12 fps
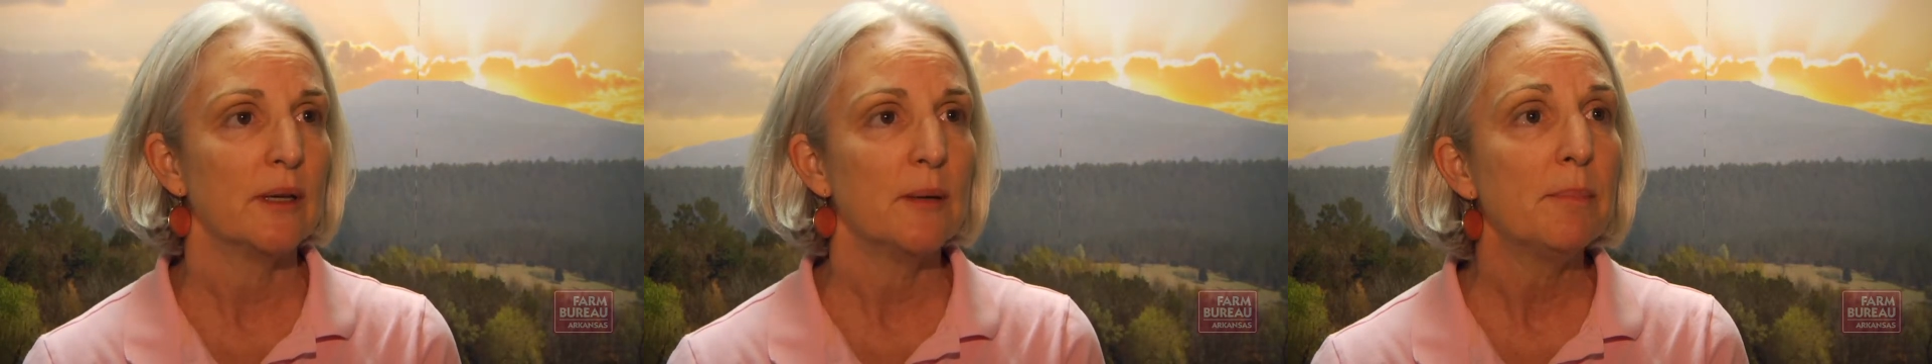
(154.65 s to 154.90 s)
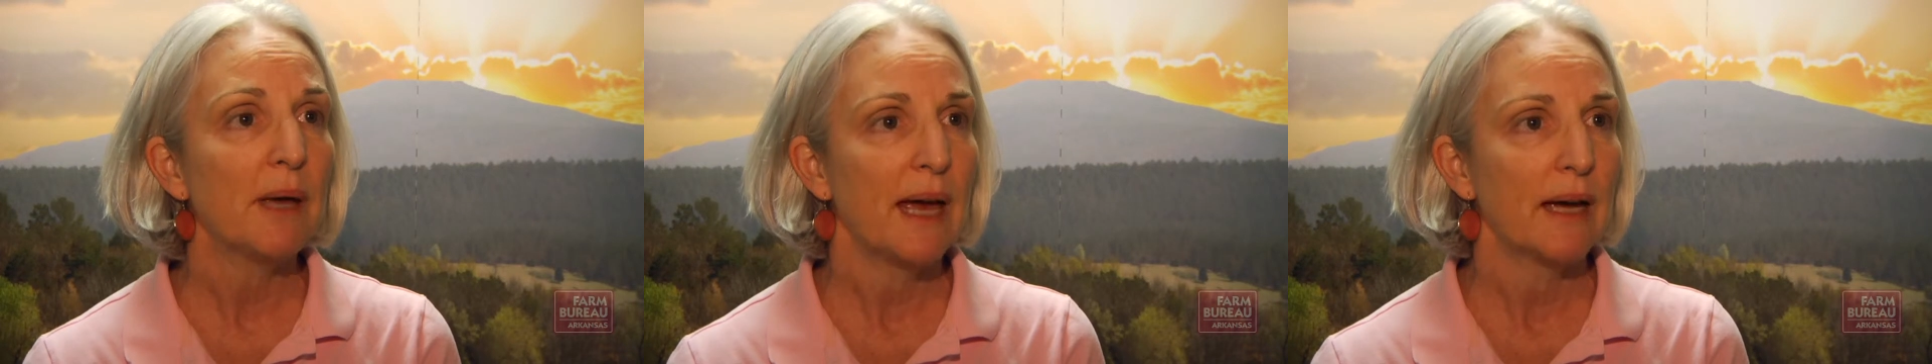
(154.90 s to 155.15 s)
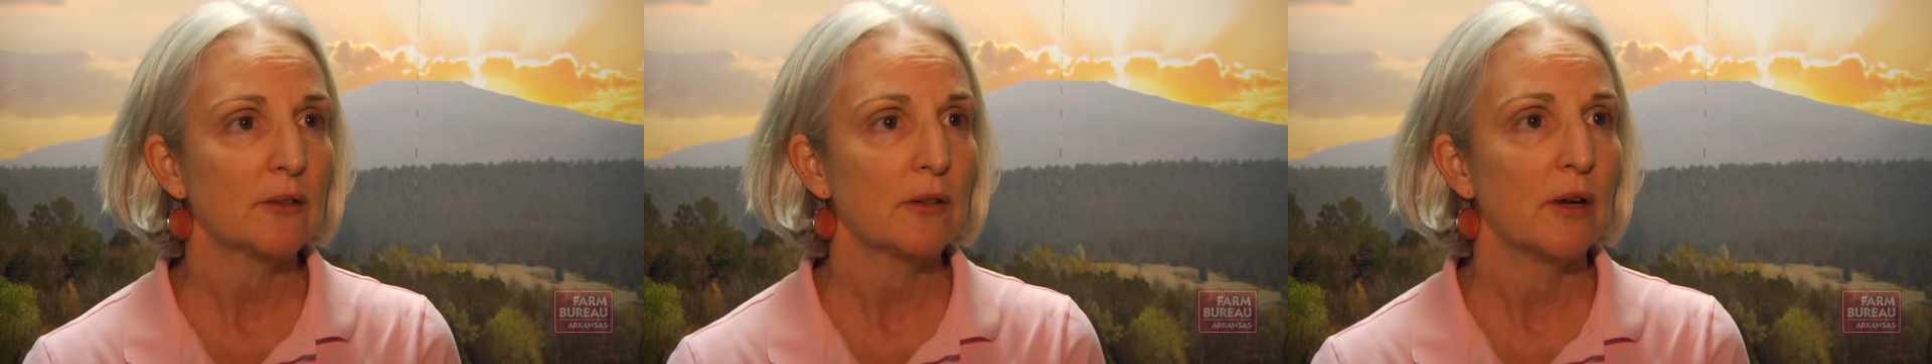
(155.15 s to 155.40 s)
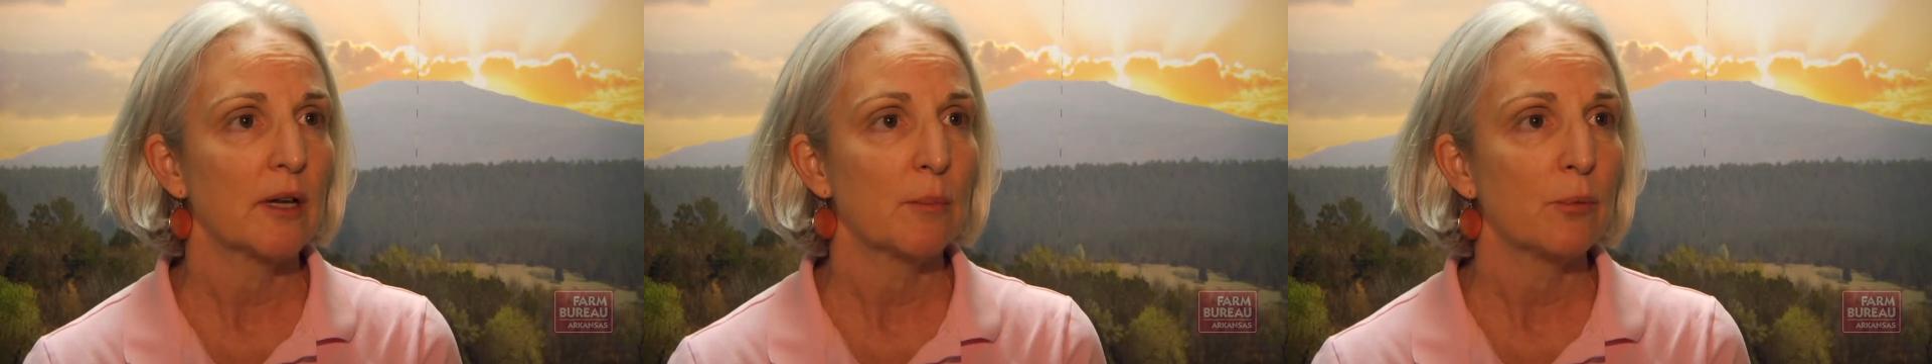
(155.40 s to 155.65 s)

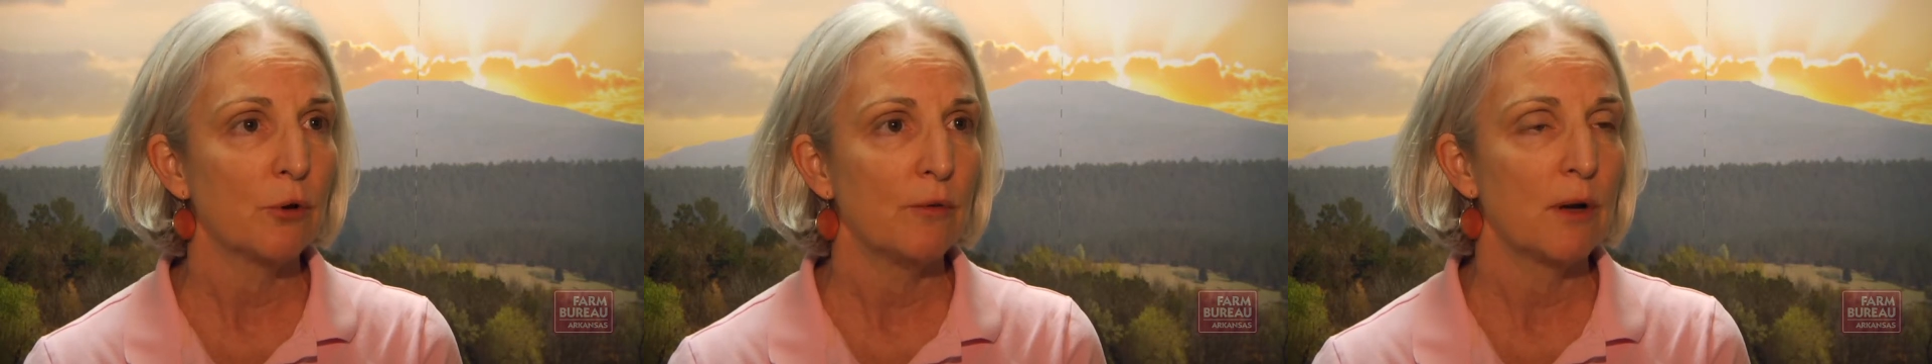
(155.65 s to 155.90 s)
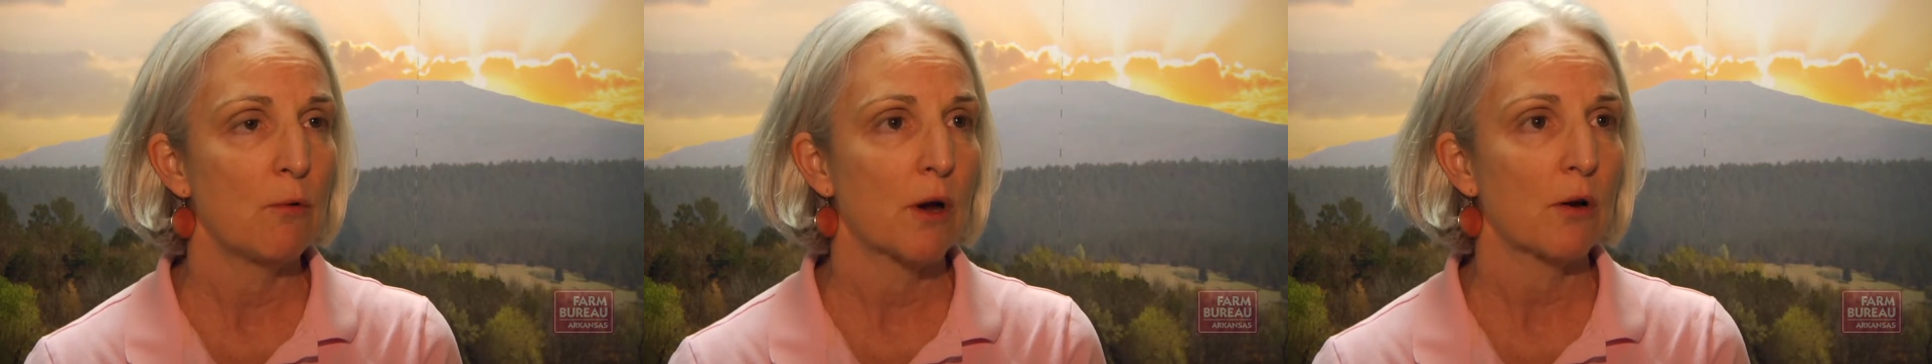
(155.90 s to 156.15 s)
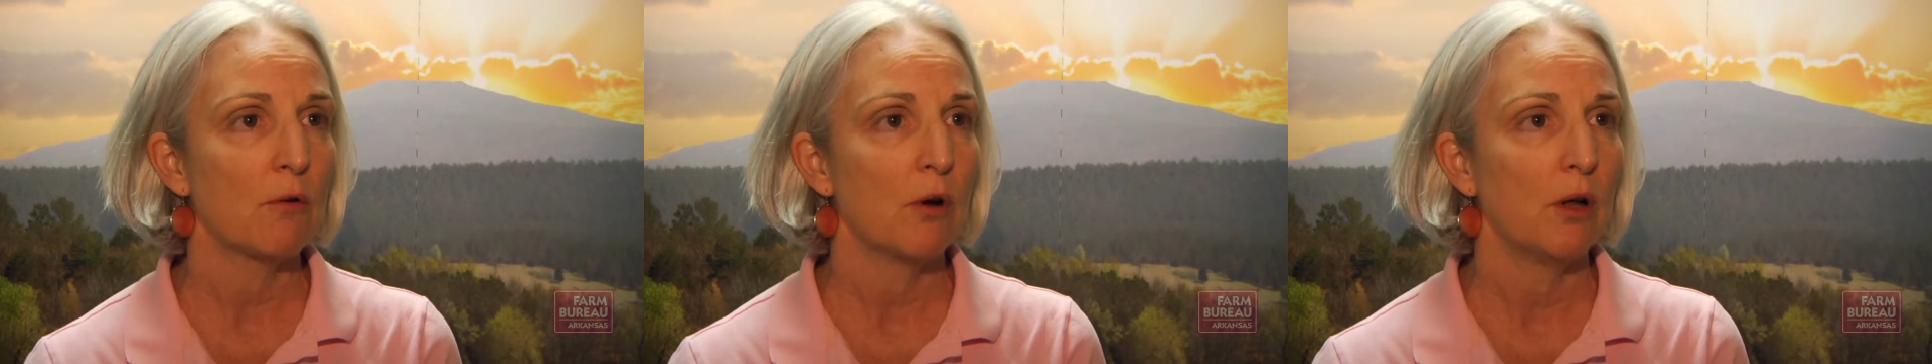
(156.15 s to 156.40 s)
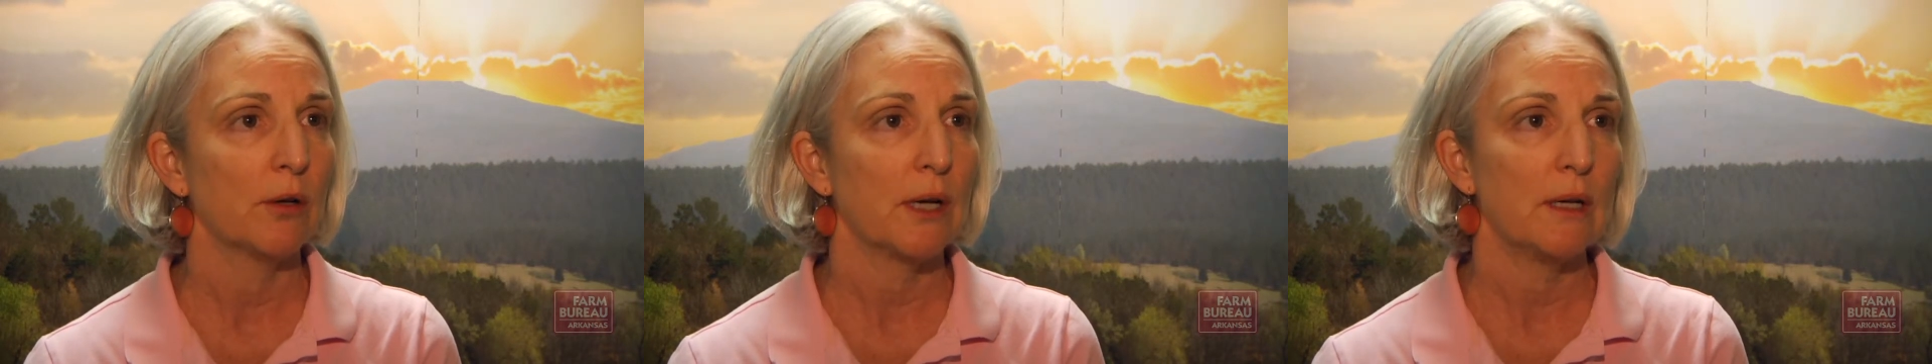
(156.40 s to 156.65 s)
impact on improving water
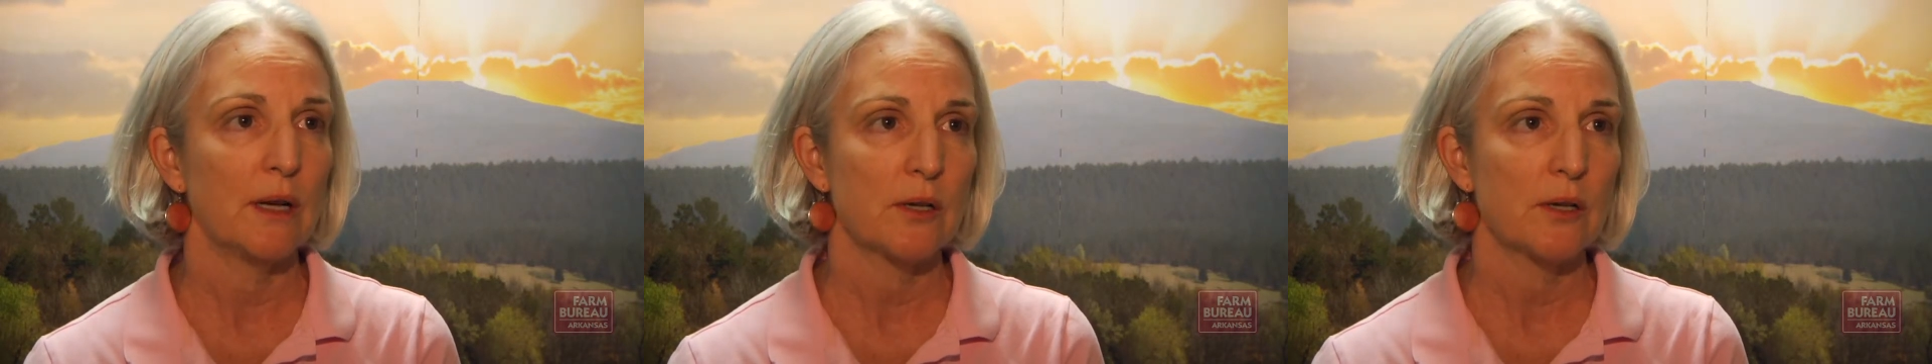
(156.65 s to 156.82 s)
quality,